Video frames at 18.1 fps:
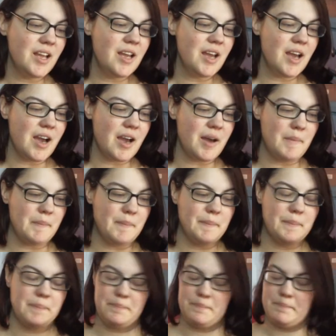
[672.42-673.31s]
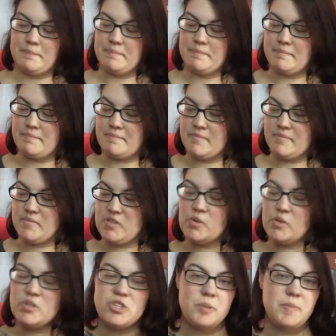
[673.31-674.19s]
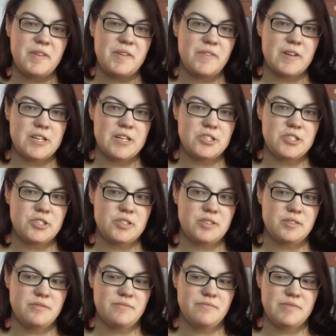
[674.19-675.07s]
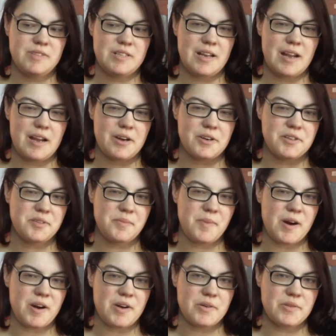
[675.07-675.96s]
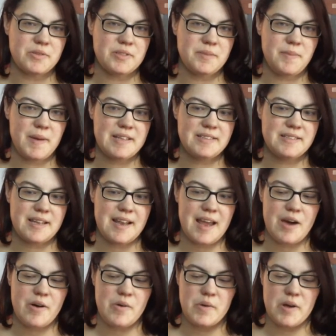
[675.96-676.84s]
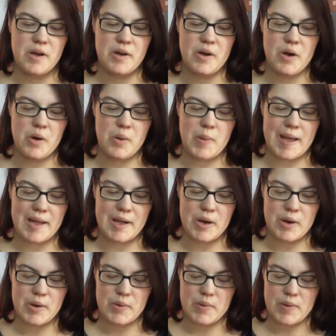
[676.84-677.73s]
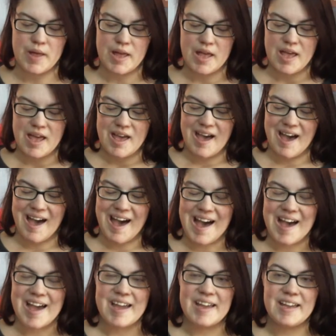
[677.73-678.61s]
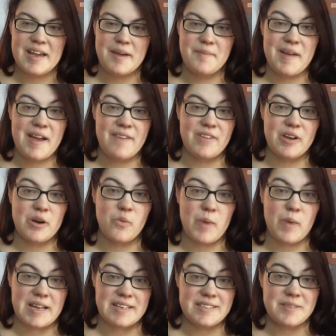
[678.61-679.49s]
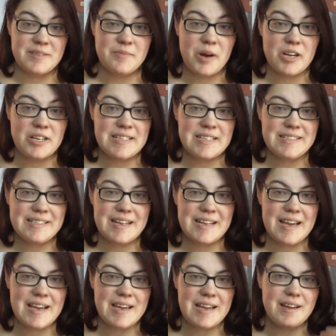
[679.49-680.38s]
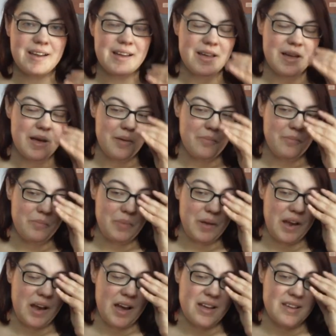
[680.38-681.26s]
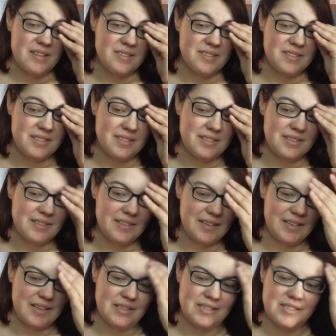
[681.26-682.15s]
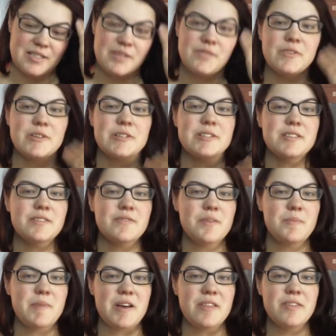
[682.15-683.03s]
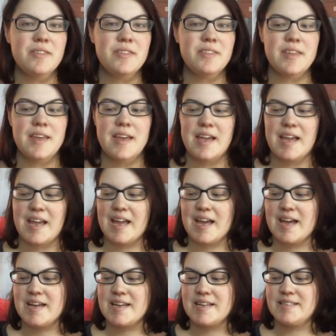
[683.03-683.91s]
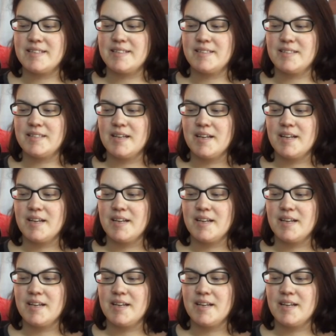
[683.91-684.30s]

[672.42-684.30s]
Um, So it should be finished today or tomorrow. It depends on how gung-ho I go. I am having a winding party today because it's the first of the month, and